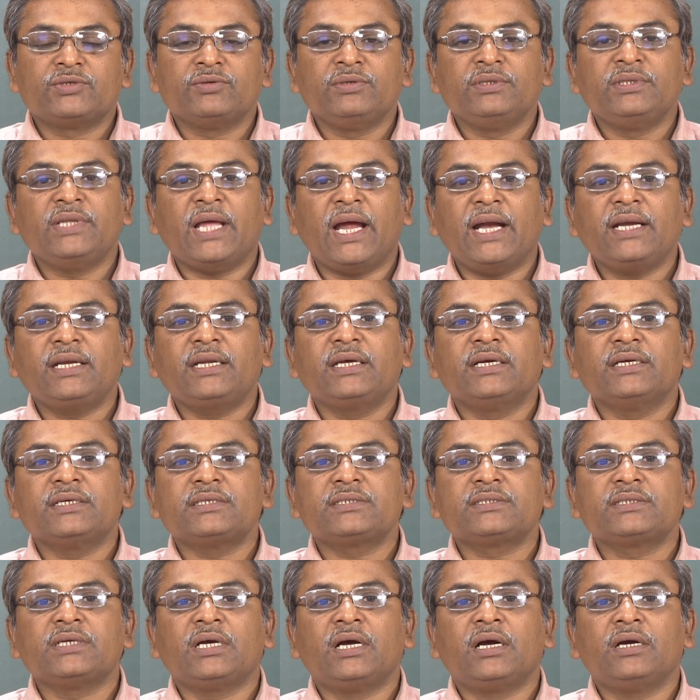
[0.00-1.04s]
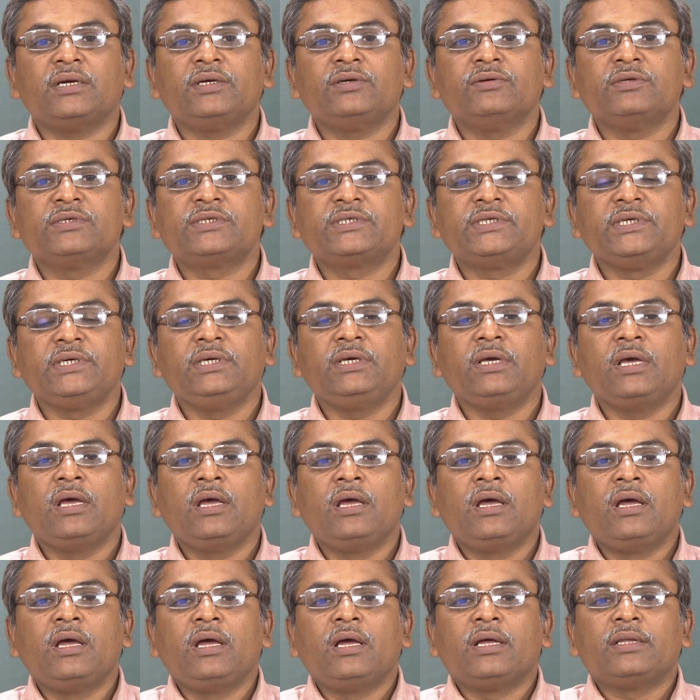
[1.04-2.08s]
So, in that case you will see
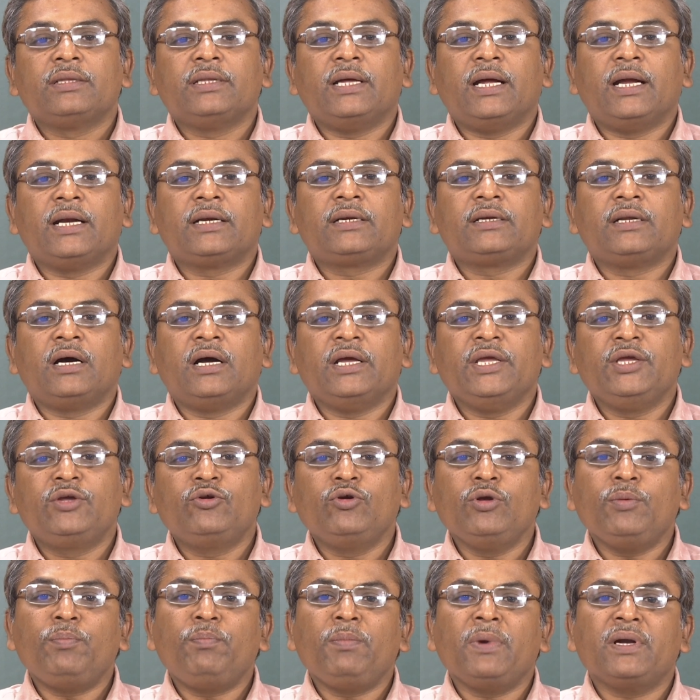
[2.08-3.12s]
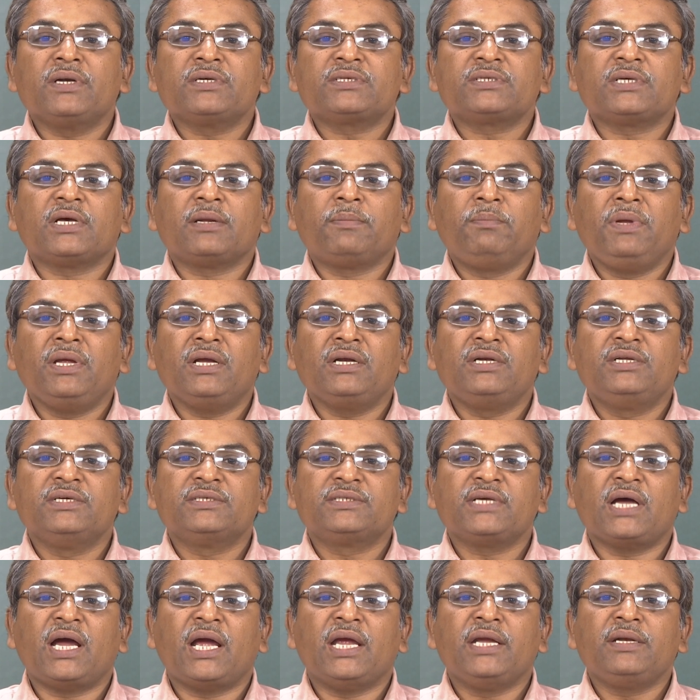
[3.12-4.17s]
that equipments are being
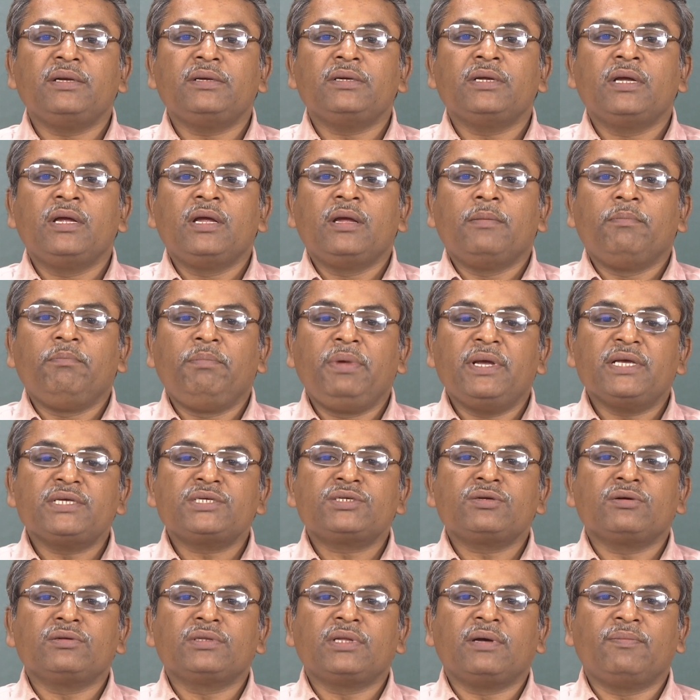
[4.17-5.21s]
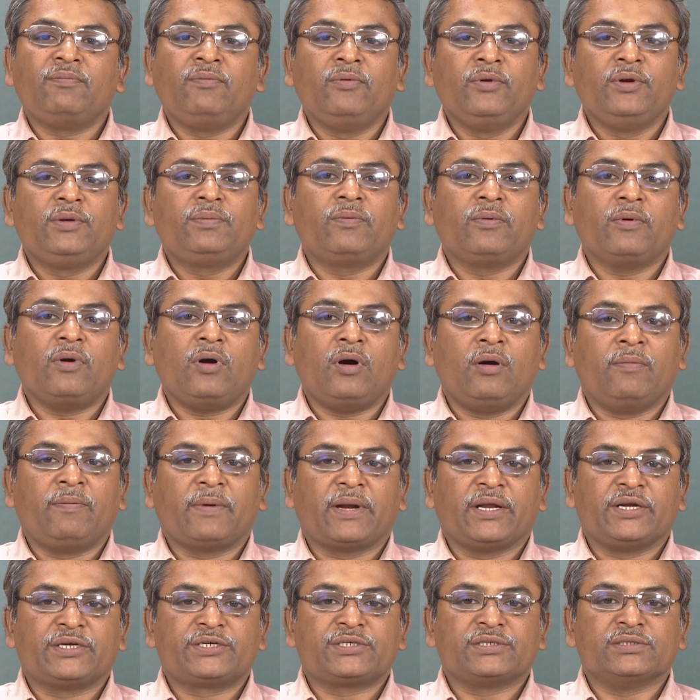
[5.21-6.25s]
designed based on the fluid flow
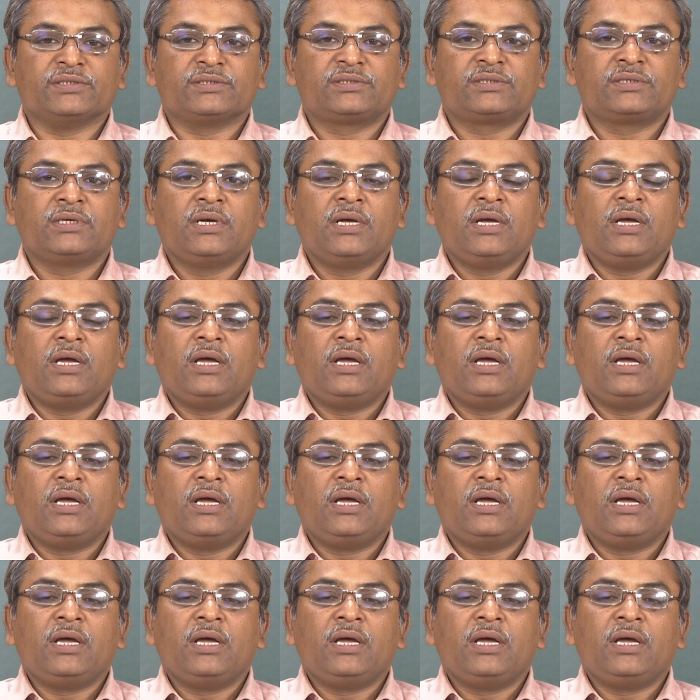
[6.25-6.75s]
operations.